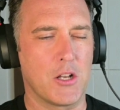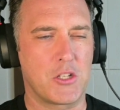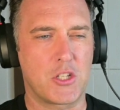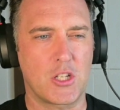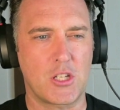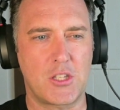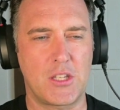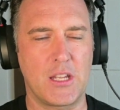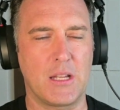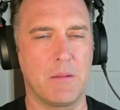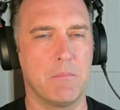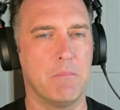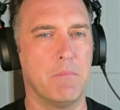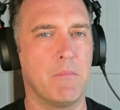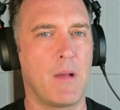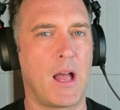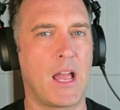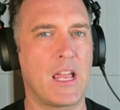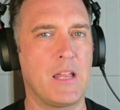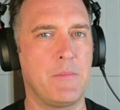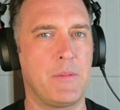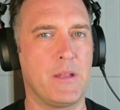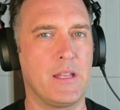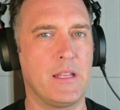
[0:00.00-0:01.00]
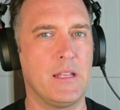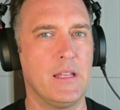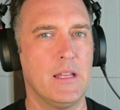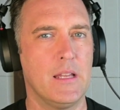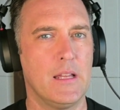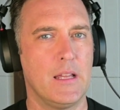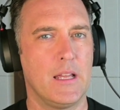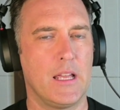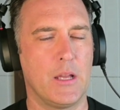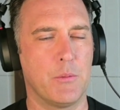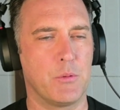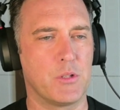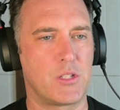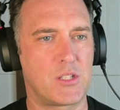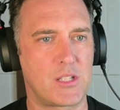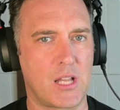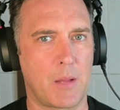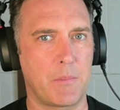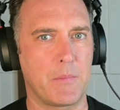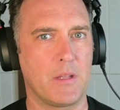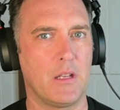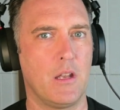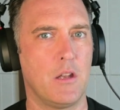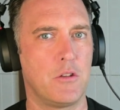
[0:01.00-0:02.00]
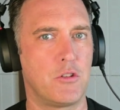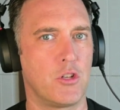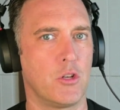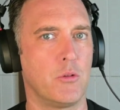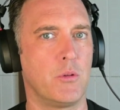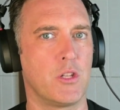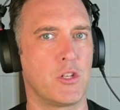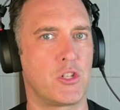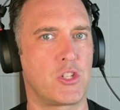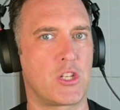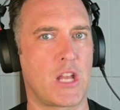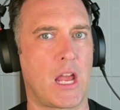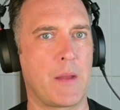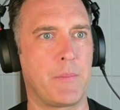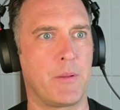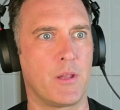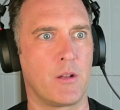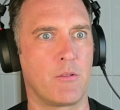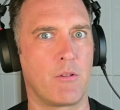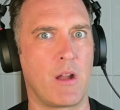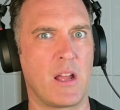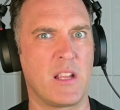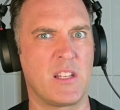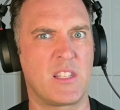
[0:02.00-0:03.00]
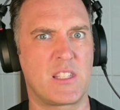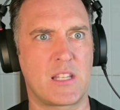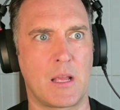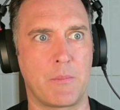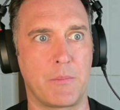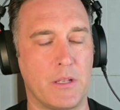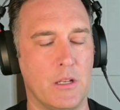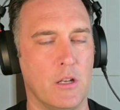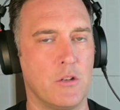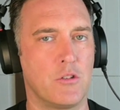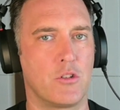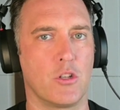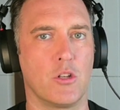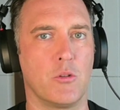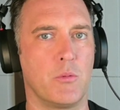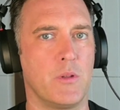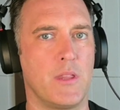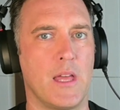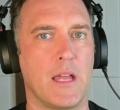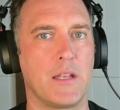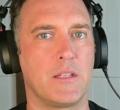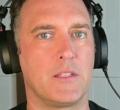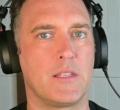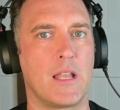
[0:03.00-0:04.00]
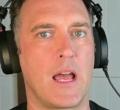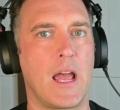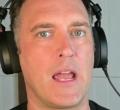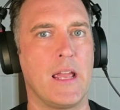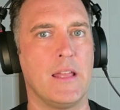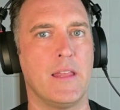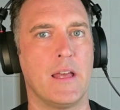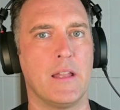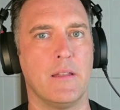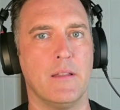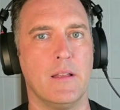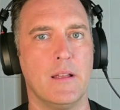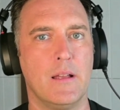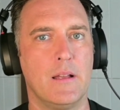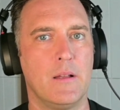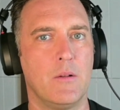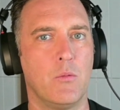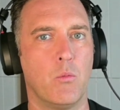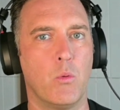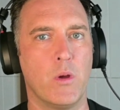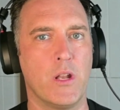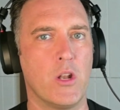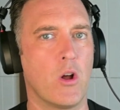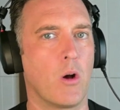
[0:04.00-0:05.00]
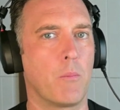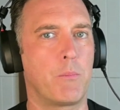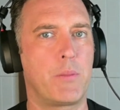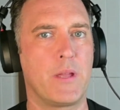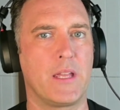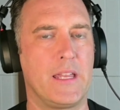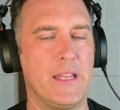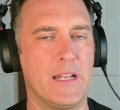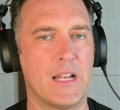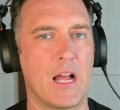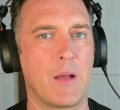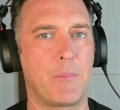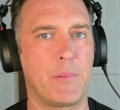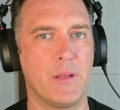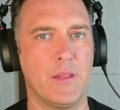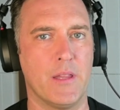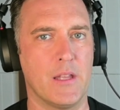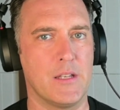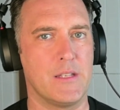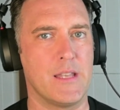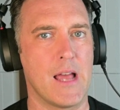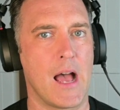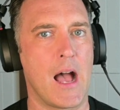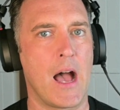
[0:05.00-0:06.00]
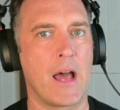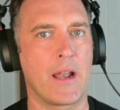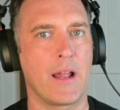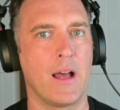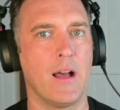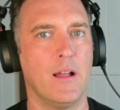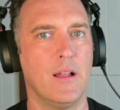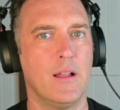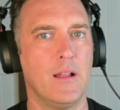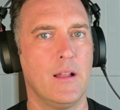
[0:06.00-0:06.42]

I just think maybe it was something to do with the shape of the race, something to do with that day that we're not picking up in the data.